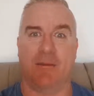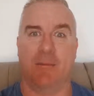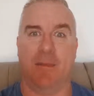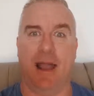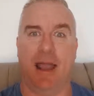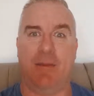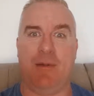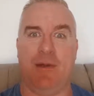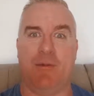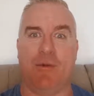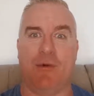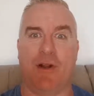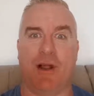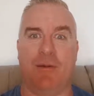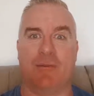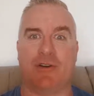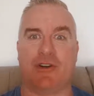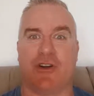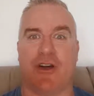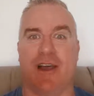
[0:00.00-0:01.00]
Maybe what
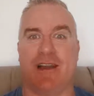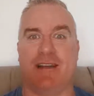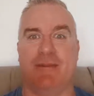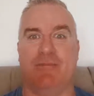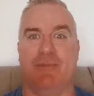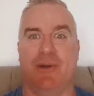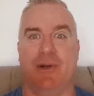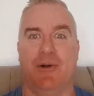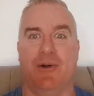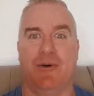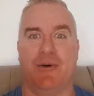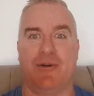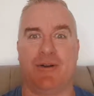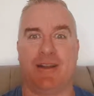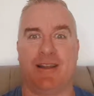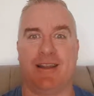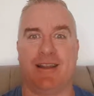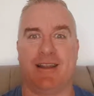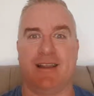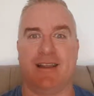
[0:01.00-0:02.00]
I'm trying to
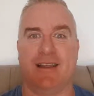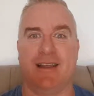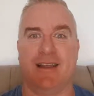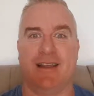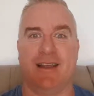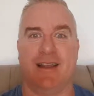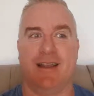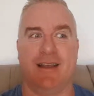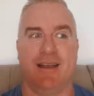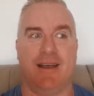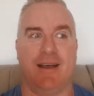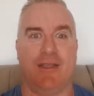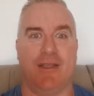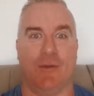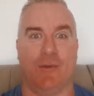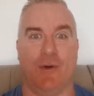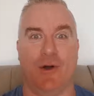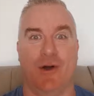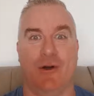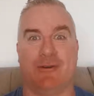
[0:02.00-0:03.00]
build,
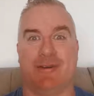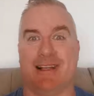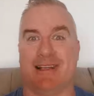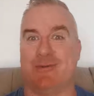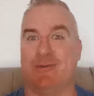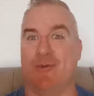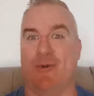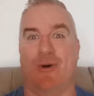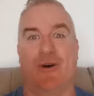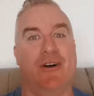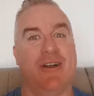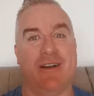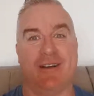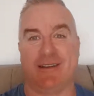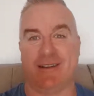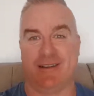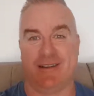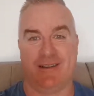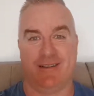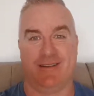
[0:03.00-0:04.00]
the world doesn't
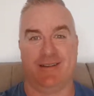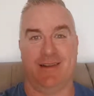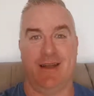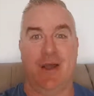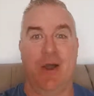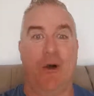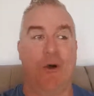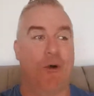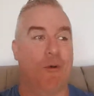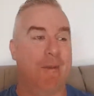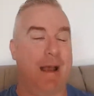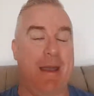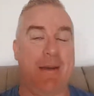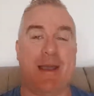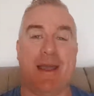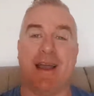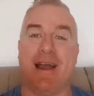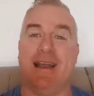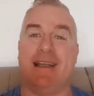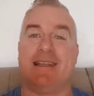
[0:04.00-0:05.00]
want. Or
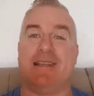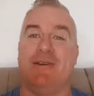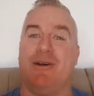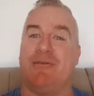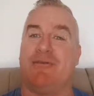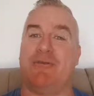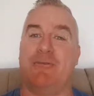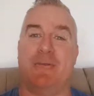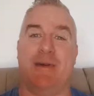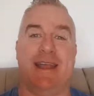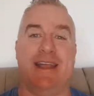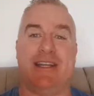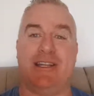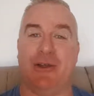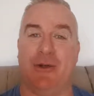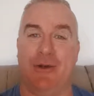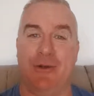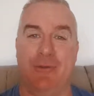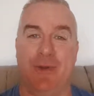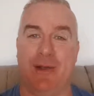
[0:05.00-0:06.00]
maybe it's not for me
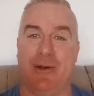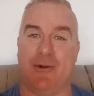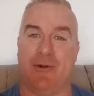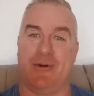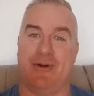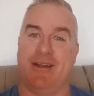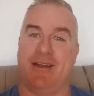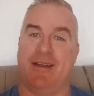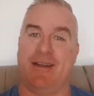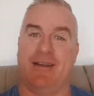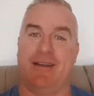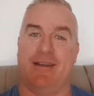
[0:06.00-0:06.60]
to build.